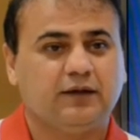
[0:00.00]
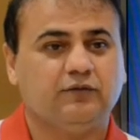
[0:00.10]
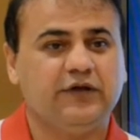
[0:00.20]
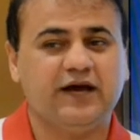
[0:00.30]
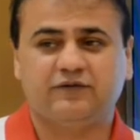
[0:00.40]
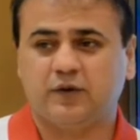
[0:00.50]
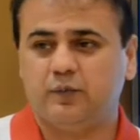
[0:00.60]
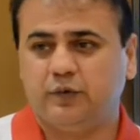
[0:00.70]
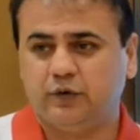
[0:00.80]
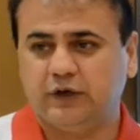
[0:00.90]
We have
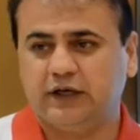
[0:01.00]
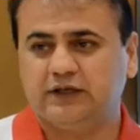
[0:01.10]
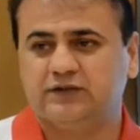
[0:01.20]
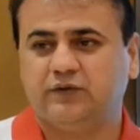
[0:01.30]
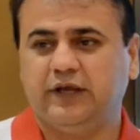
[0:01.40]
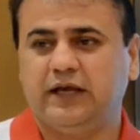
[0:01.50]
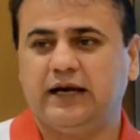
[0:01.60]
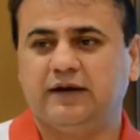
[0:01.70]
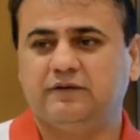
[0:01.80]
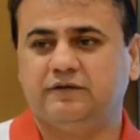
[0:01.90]
computers, we
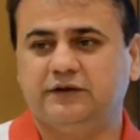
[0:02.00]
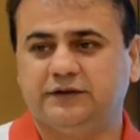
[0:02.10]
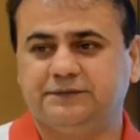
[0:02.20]
have